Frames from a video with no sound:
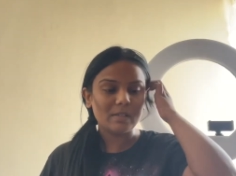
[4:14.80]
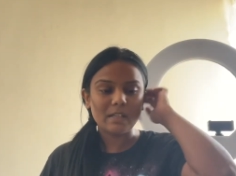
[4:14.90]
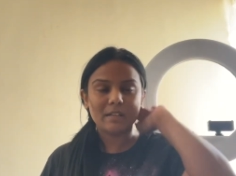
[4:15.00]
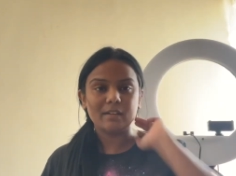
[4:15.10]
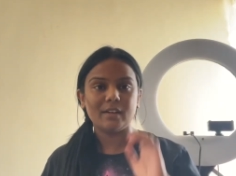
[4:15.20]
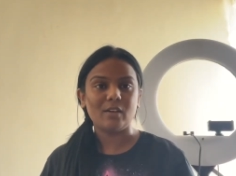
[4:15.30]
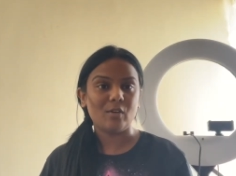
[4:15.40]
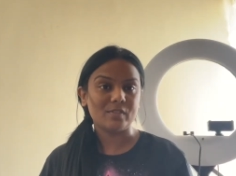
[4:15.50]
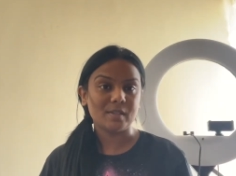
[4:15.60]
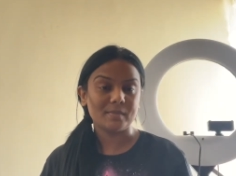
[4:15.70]
clearing
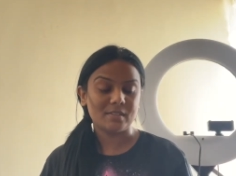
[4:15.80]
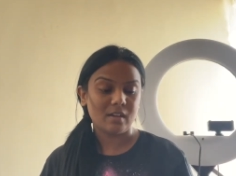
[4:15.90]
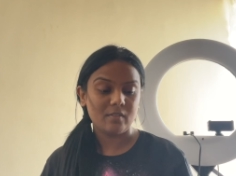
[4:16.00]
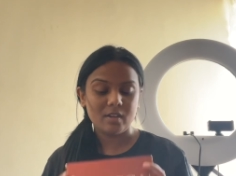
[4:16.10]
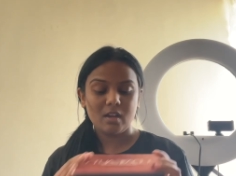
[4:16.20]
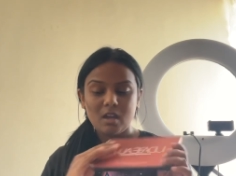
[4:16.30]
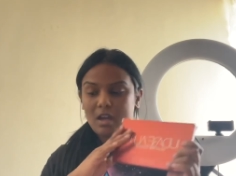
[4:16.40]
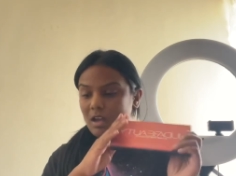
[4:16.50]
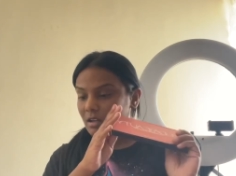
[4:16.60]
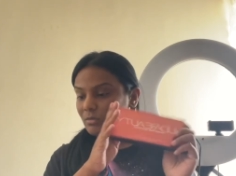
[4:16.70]
off some stuff.
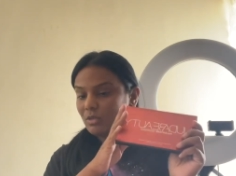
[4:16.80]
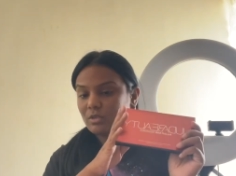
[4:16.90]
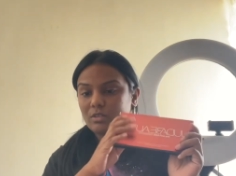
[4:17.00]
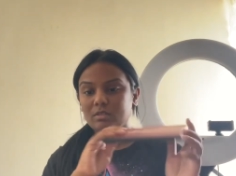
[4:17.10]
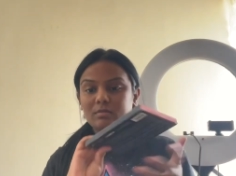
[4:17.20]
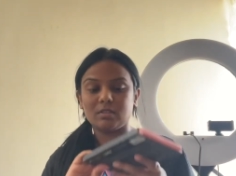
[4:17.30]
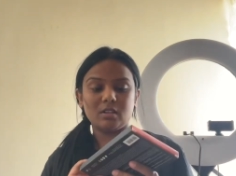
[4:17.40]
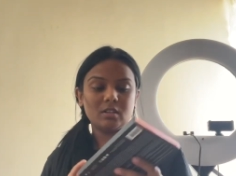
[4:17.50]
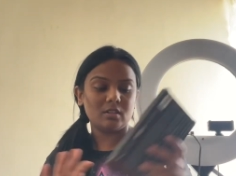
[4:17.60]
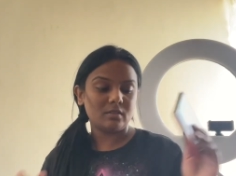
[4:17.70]
I'm
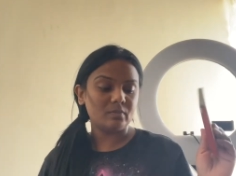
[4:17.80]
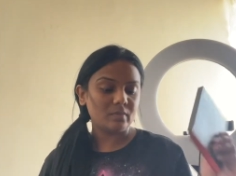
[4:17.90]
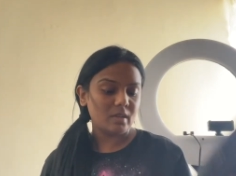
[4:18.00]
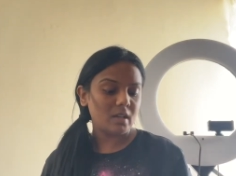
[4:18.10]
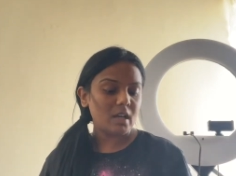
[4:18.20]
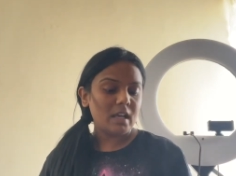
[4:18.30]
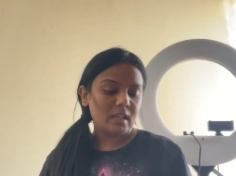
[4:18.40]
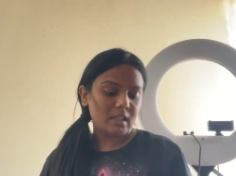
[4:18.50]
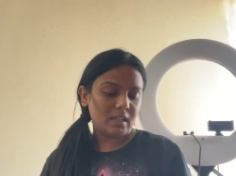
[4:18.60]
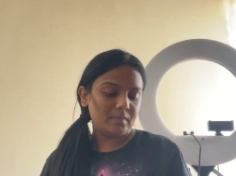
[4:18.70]
gonna
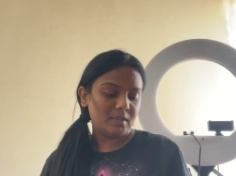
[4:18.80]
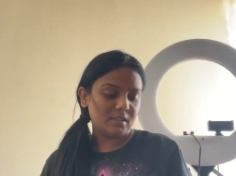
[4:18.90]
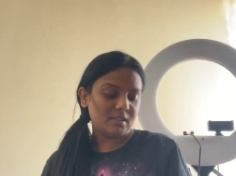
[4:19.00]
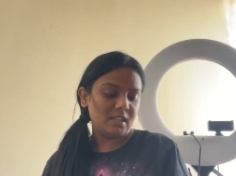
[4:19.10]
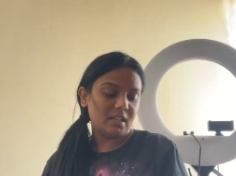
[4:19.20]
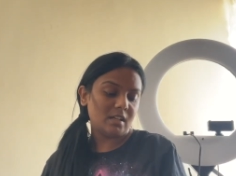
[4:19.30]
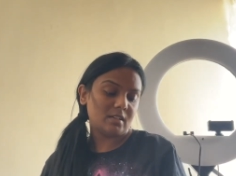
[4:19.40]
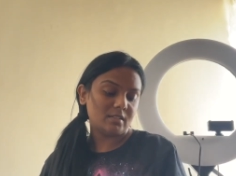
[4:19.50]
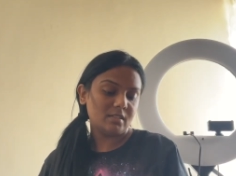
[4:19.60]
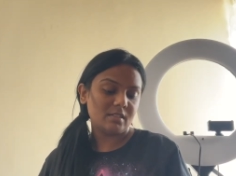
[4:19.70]
keep this,
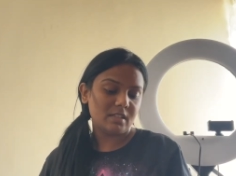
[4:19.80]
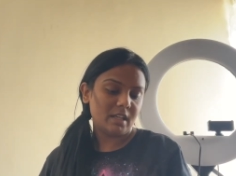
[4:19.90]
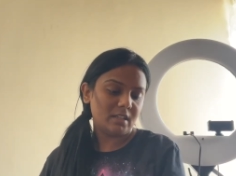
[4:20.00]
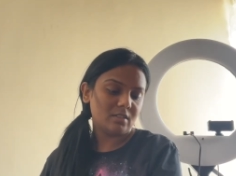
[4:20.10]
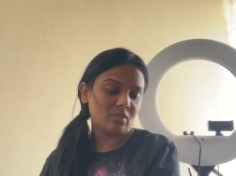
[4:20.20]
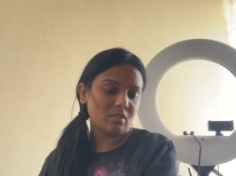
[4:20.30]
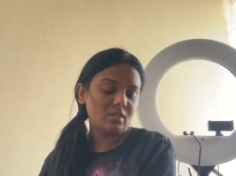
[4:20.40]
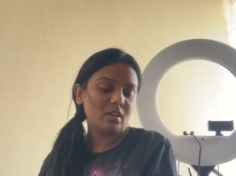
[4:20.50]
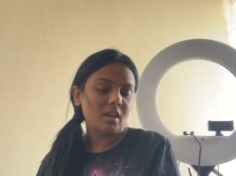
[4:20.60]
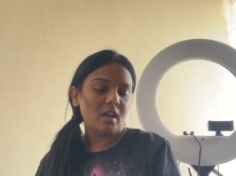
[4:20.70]
declutter this later on.
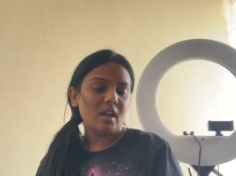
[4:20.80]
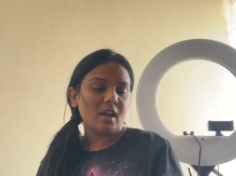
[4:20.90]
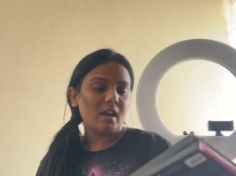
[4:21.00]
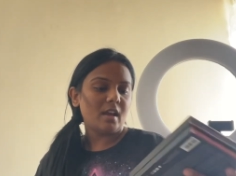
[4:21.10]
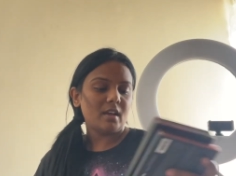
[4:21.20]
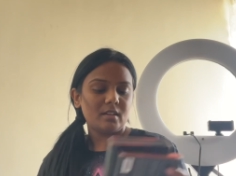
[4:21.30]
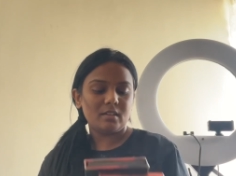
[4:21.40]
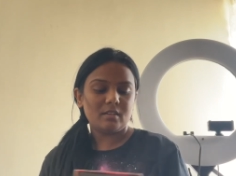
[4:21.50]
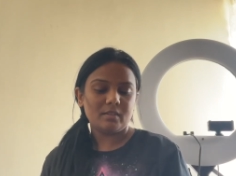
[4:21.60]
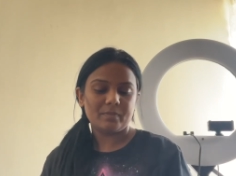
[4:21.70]
And
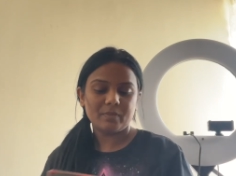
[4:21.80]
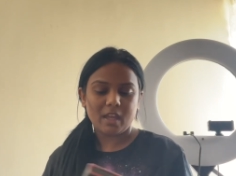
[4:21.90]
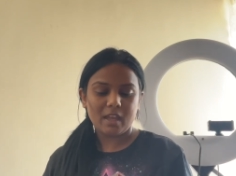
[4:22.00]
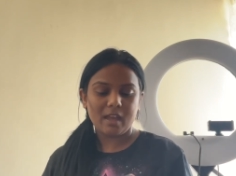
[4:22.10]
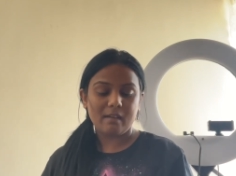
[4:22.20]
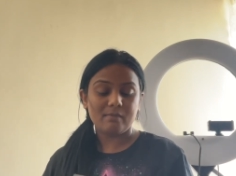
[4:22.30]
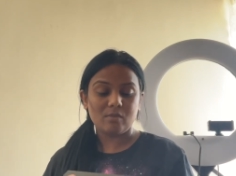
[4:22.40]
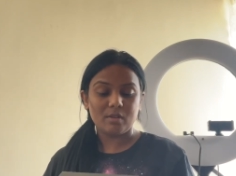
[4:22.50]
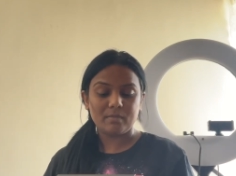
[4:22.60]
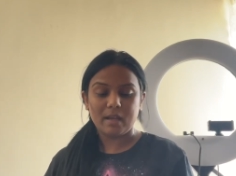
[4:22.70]
I have
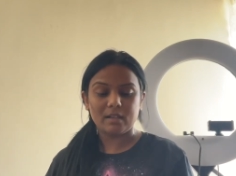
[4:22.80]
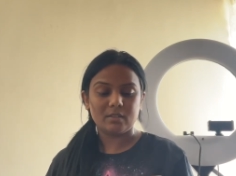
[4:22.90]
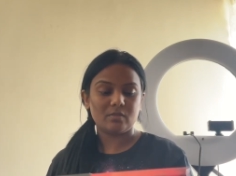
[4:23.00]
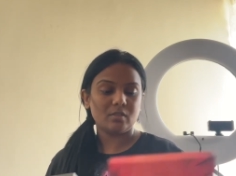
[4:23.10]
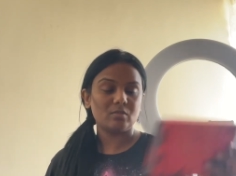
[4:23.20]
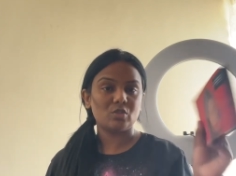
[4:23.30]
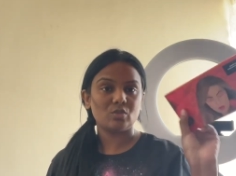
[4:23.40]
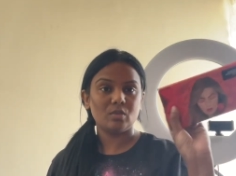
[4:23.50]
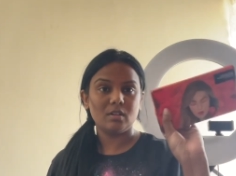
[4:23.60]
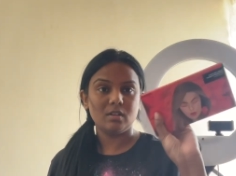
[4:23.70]
one palette from
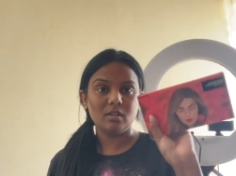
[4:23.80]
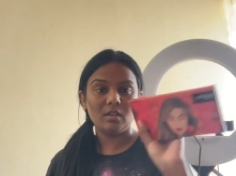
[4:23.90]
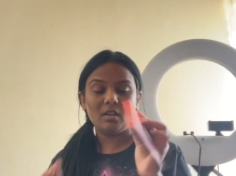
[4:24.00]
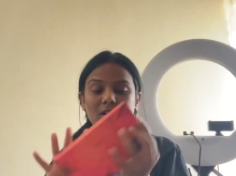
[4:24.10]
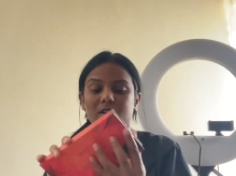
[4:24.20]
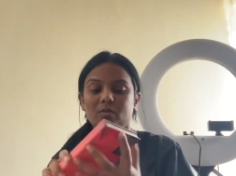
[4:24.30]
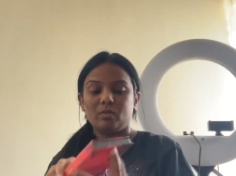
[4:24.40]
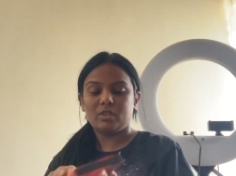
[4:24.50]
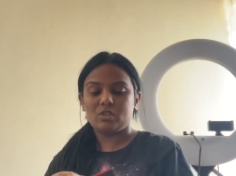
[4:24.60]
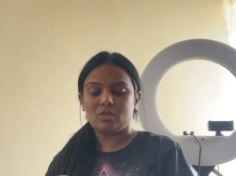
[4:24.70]
Huda,
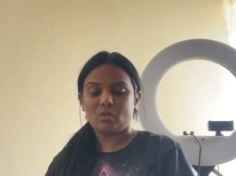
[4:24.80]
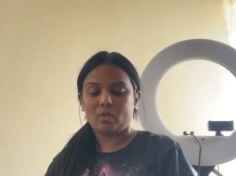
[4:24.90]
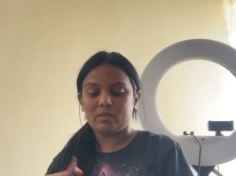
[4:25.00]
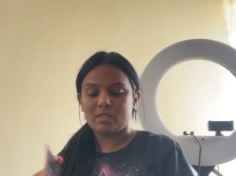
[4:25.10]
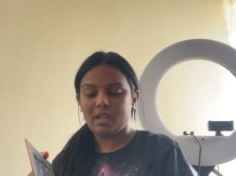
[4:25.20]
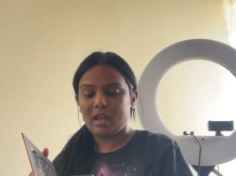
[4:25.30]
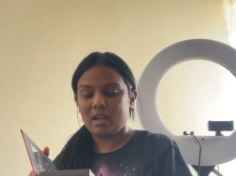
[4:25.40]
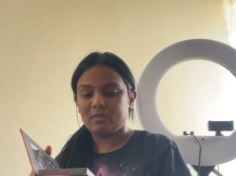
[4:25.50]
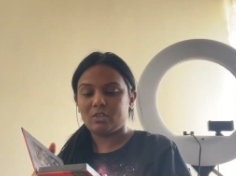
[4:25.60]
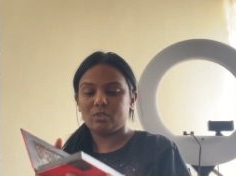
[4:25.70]
which obviously I
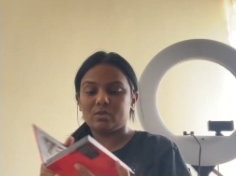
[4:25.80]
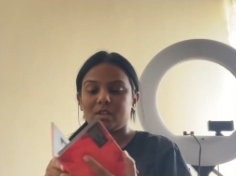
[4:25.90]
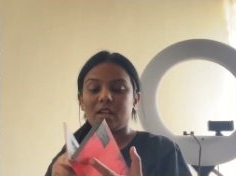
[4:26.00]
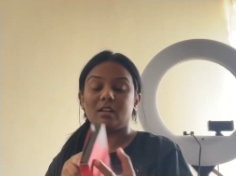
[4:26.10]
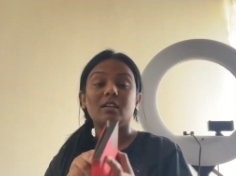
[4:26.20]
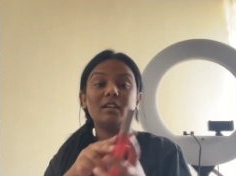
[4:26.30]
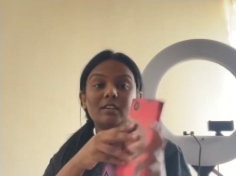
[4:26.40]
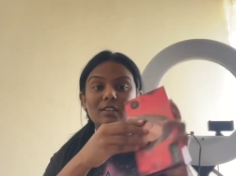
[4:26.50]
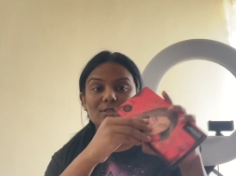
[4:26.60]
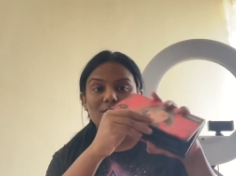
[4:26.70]
haven't used. And earlier
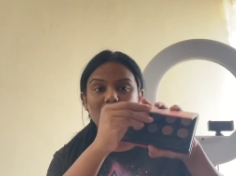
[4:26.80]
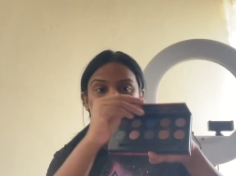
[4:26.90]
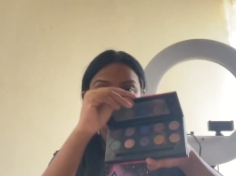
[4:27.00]
they used to come in